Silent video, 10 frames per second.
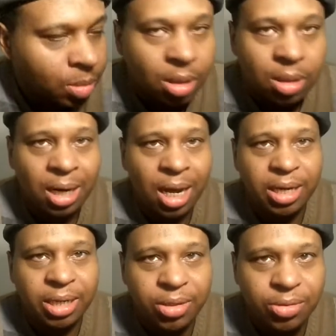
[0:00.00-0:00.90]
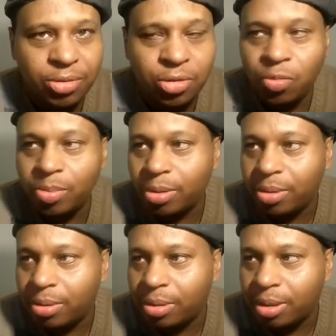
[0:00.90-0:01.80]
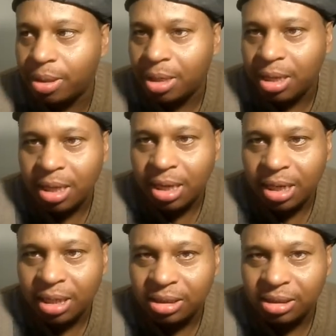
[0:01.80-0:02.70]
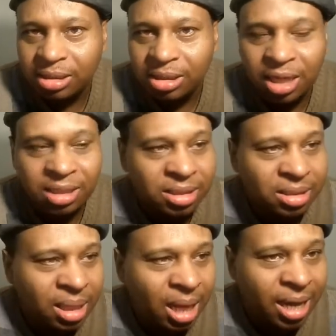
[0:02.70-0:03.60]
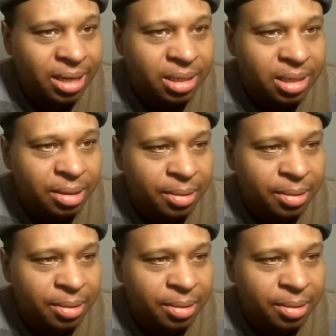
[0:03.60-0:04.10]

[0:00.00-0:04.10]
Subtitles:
not a YouTuber, just like